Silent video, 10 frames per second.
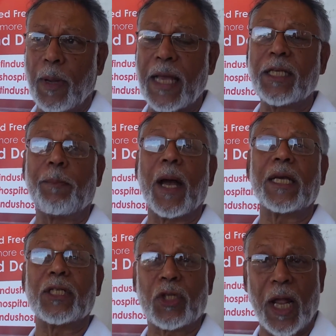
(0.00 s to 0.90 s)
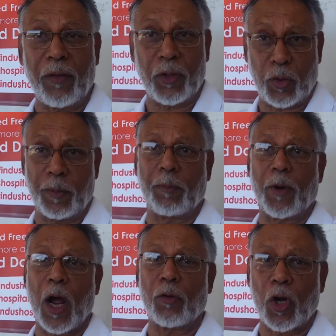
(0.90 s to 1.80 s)
as a Pakistani, we should be
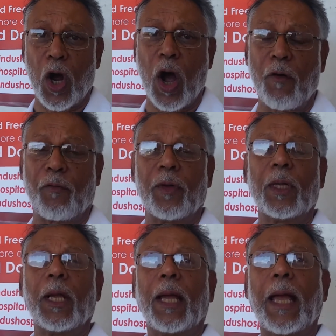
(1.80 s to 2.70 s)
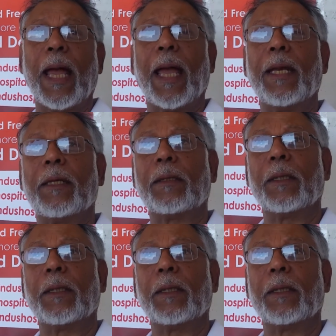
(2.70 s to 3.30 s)
proud of, and